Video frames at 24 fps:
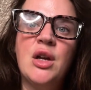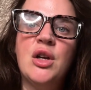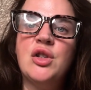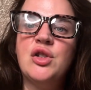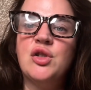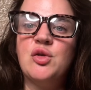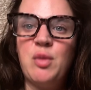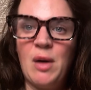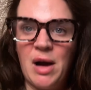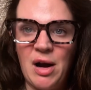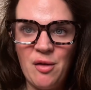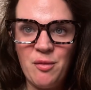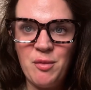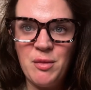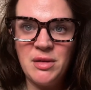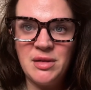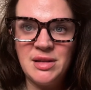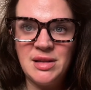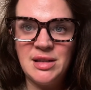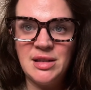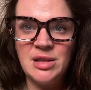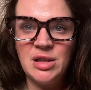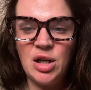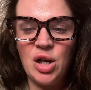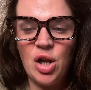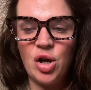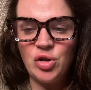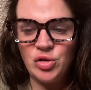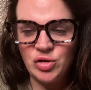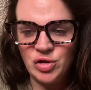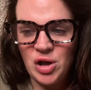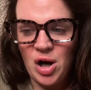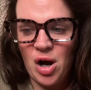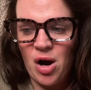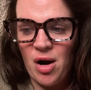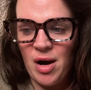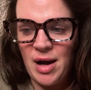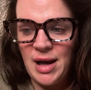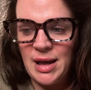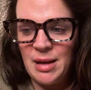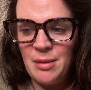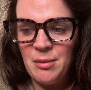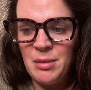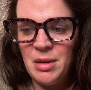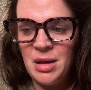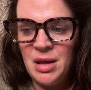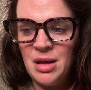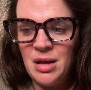12 months is a long time.